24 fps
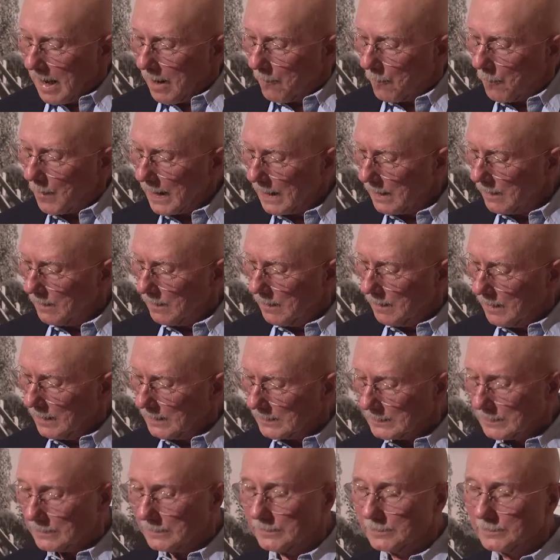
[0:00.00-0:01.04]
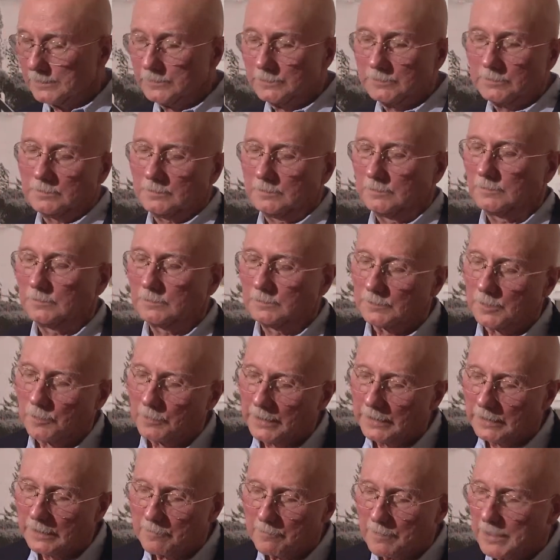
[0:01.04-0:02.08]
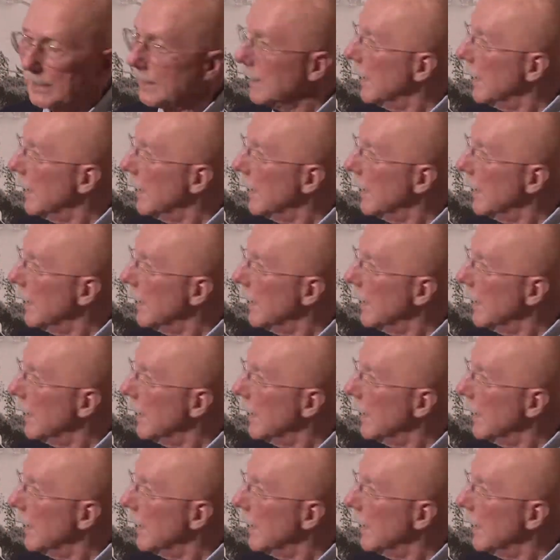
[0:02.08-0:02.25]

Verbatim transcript: Well, on to the really big